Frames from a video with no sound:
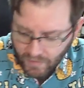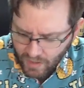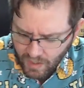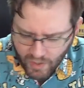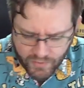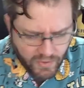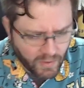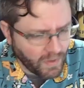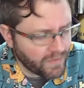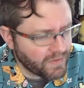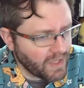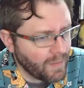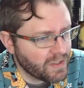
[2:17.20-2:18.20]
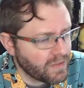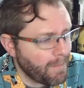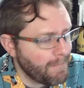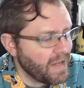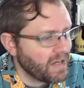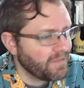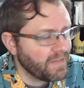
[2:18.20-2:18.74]
also we'll have Thomas
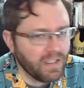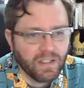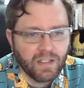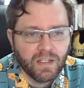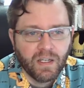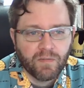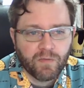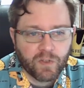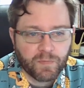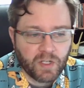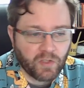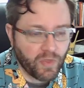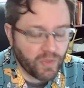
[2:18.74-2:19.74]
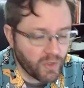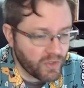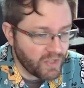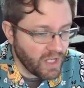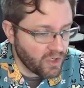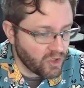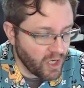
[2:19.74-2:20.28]
Petterfee for a special
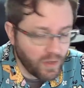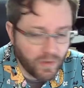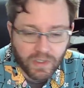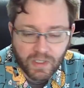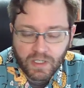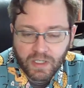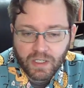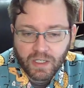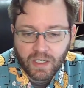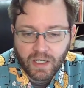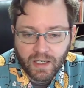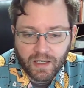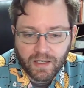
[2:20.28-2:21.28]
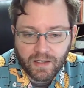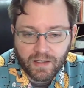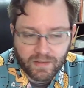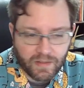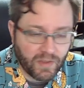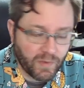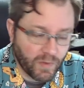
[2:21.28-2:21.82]
Thursday show. It's
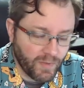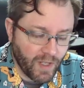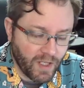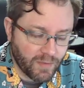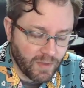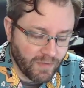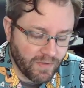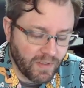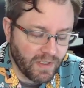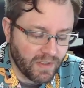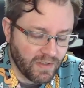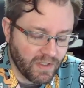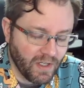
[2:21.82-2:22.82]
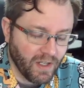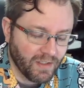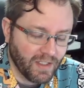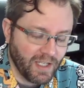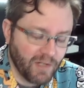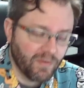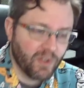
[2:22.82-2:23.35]
not the real Thomas Petterfee. It's the
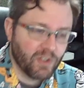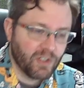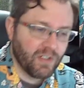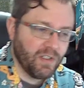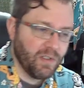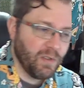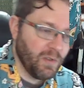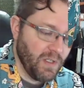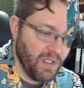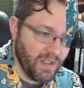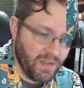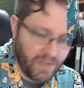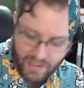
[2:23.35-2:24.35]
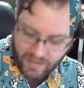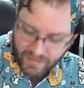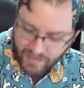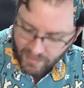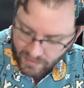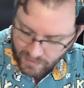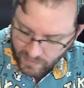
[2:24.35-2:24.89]
online version, who is a
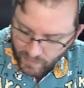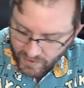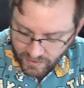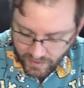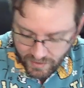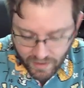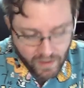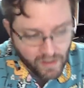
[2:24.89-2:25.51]
Sears wizard.